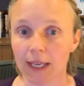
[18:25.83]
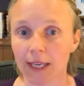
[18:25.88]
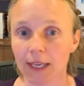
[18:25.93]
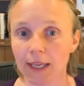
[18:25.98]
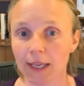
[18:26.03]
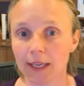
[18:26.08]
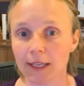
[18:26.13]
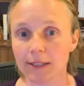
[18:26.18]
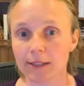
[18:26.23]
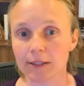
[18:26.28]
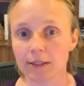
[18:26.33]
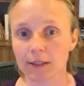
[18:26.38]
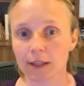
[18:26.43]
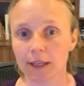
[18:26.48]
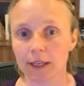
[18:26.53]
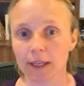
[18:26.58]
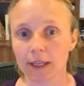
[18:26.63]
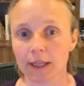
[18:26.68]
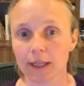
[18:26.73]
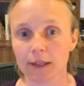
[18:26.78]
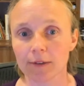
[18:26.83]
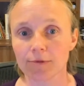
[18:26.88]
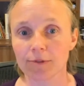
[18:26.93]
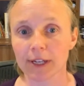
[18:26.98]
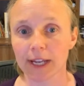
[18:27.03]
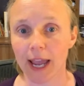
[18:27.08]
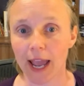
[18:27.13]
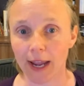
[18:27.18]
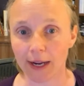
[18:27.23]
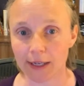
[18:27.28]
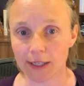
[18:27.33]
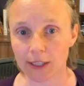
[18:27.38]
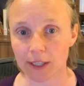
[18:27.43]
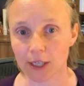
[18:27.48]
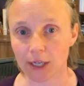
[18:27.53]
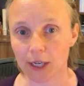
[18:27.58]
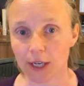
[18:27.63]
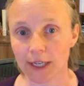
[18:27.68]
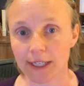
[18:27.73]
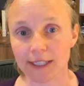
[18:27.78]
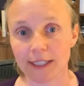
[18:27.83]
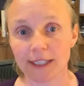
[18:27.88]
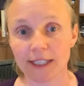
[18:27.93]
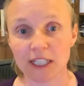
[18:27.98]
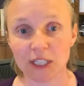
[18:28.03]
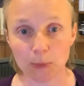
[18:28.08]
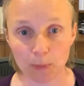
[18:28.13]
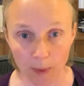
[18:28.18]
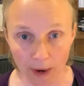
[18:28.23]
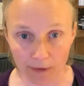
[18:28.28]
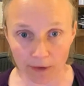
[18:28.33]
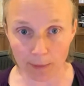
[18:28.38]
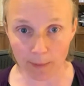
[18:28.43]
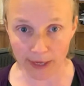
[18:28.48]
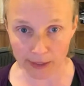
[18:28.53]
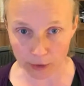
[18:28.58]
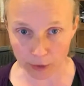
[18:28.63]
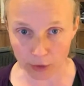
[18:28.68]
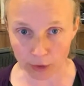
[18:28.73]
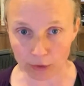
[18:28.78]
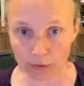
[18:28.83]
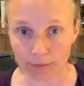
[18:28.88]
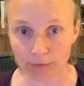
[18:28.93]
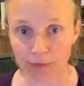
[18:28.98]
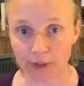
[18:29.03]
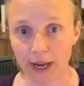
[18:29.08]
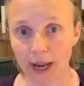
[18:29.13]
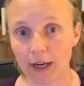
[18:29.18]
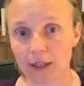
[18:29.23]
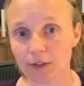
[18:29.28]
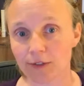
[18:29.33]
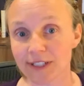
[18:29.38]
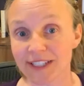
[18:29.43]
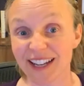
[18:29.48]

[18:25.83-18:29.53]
It's the reactor, it's an experimental reactor.